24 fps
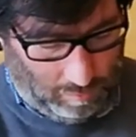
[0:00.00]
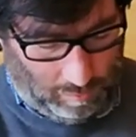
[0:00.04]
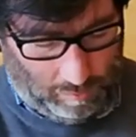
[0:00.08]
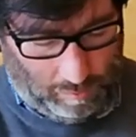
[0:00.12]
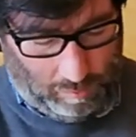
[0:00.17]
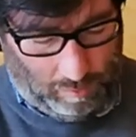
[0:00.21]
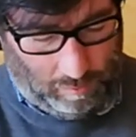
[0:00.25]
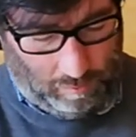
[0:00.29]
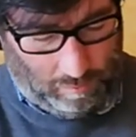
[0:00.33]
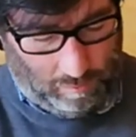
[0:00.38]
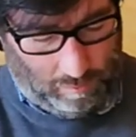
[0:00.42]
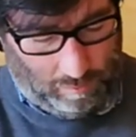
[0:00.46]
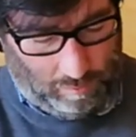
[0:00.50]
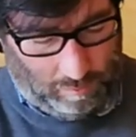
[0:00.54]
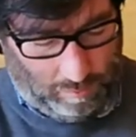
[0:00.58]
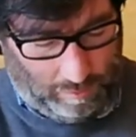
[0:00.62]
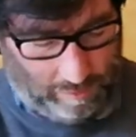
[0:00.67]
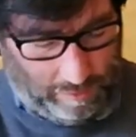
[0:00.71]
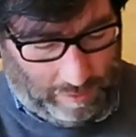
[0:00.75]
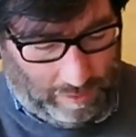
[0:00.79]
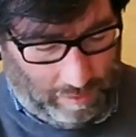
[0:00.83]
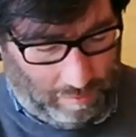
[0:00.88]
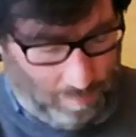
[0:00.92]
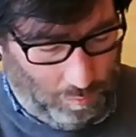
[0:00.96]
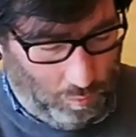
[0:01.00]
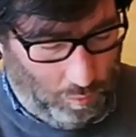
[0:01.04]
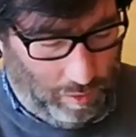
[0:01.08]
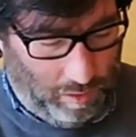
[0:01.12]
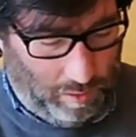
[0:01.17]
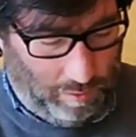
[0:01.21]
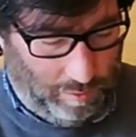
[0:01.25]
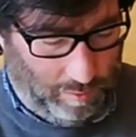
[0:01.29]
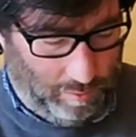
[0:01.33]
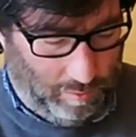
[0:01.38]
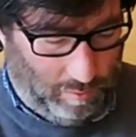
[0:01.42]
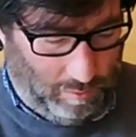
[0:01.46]
and came
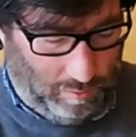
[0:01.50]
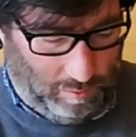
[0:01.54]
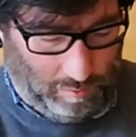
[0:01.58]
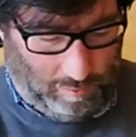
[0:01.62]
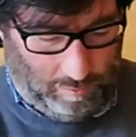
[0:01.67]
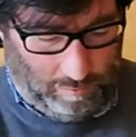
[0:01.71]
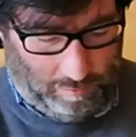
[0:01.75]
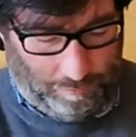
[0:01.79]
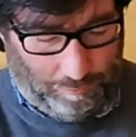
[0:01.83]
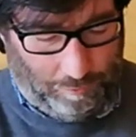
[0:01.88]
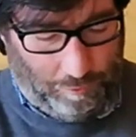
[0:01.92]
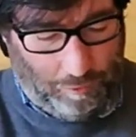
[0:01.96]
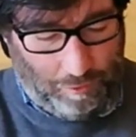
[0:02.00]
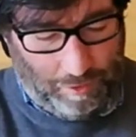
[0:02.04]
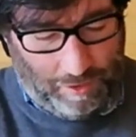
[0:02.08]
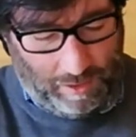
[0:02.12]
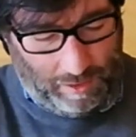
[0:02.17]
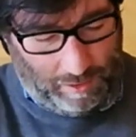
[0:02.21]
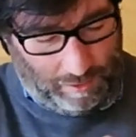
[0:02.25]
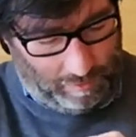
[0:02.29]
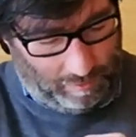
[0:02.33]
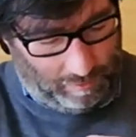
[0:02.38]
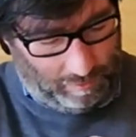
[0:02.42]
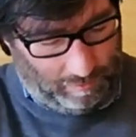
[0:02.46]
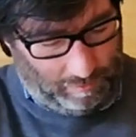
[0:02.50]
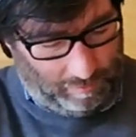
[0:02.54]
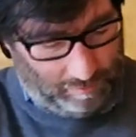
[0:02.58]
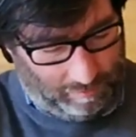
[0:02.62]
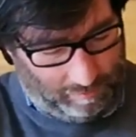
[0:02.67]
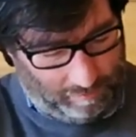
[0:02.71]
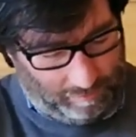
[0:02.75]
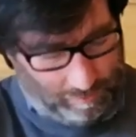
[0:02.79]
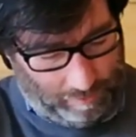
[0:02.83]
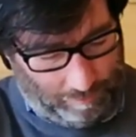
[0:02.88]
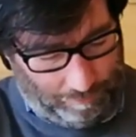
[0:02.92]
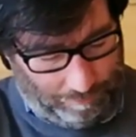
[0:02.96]
with free
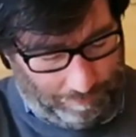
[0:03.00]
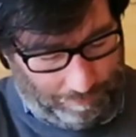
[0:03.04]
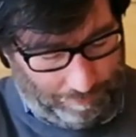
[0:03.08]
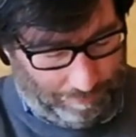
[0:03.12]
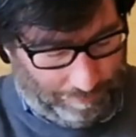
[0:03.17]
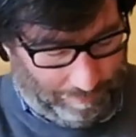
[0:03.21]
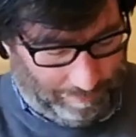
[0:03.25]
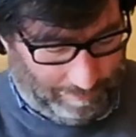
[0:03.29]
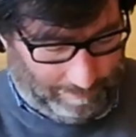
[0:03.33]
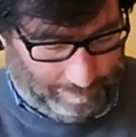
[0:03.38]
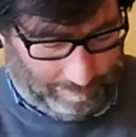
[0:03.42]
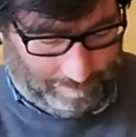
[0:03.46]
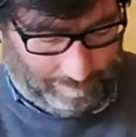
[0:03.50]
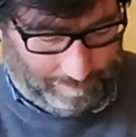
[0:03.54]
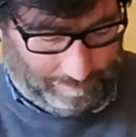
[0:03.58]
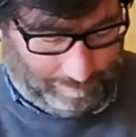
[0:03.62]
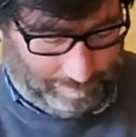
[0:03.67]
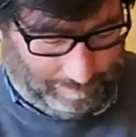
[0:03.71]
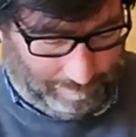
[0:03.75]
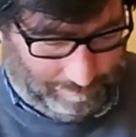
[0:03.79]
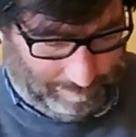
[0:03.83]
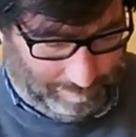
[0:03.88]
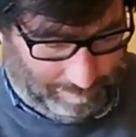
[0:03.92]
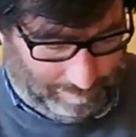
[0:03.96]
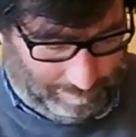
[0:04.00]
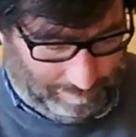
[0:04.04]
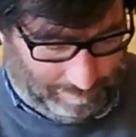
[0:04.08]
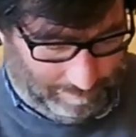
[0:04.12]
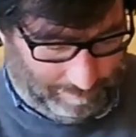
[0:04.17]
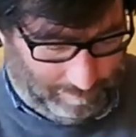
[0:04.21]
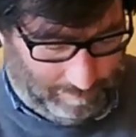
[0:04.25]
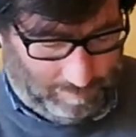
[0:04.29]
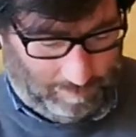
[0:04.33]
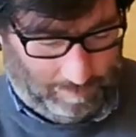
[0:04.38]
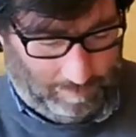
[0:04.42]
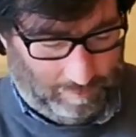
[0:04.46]
stuff,
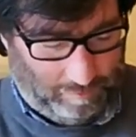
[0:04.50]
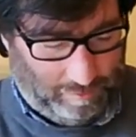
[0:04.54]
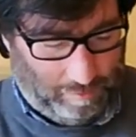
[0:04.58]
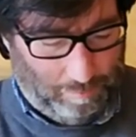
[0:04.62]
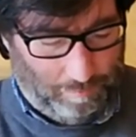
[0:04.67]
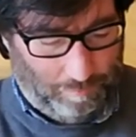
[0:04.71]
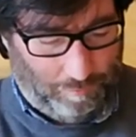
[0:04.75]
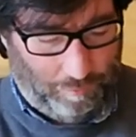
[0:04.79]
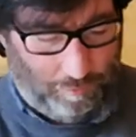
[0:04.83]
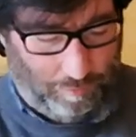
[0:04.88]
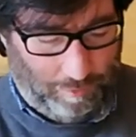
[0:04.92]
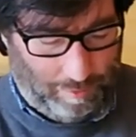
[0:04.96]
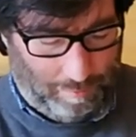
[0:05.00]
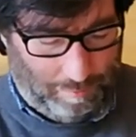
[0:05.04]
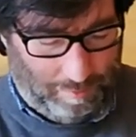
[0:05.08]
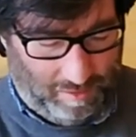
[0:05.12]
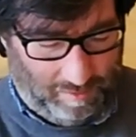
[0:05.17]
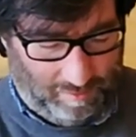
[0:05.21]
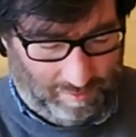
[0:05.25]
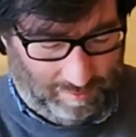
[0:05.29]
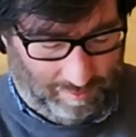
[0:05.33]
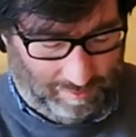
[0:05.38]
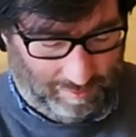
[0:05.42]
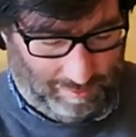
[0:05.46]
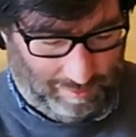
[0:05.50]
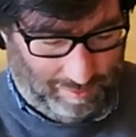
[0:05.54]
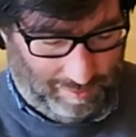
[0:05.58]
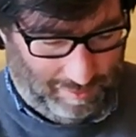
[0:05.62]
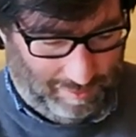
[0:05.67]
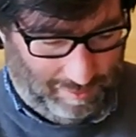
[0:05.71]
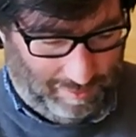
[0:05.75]
some freebies.